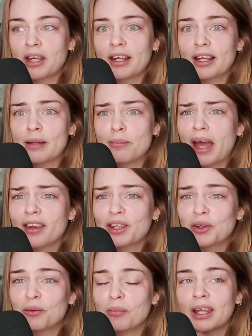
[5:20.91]
me in the
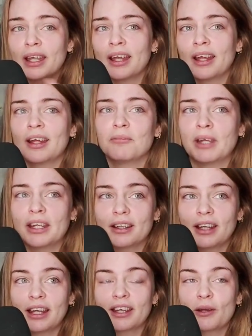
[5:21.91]
bathroom, making